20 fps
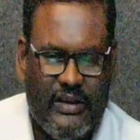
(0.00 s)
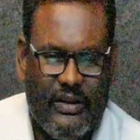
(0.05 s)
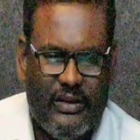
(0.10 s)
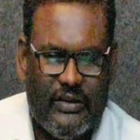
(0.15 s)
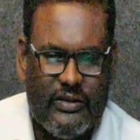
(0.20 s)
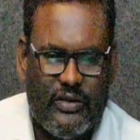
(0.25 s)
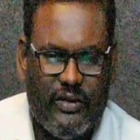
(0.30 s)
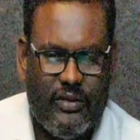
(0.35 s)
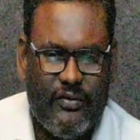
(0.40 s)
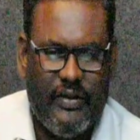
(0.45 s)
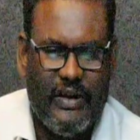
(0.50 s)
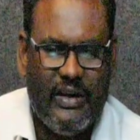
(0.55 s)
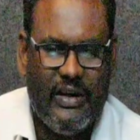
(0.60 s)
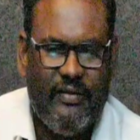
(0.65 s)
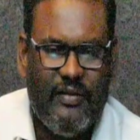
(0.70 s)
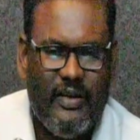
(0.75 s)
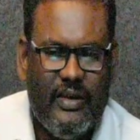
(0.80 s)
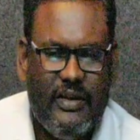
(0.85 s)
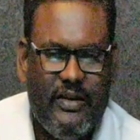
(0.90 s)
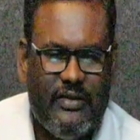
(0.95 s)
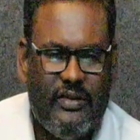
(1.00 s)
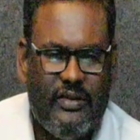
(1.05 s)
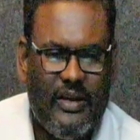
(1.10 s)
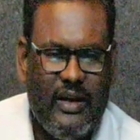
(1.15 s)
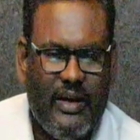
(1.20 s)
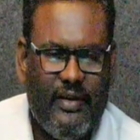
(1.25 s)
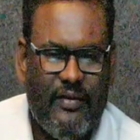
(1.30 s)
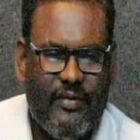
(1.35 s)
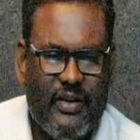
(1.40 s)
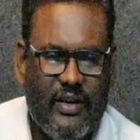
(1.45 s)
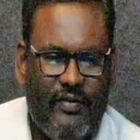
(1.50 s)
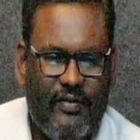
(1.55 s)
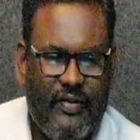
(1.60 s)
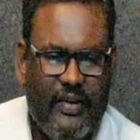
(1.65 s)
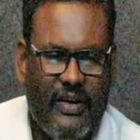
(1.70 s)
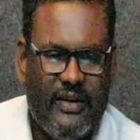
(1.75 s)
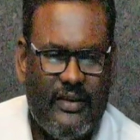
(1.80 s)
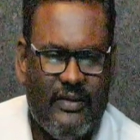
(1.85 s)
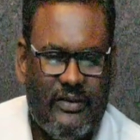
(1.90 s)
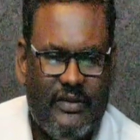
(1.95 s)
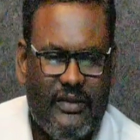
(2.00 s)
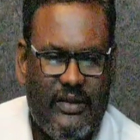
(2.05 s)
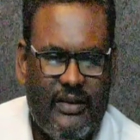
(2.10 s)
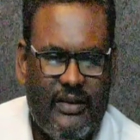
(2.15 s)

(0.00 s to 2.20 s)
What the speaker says: So whenever you have given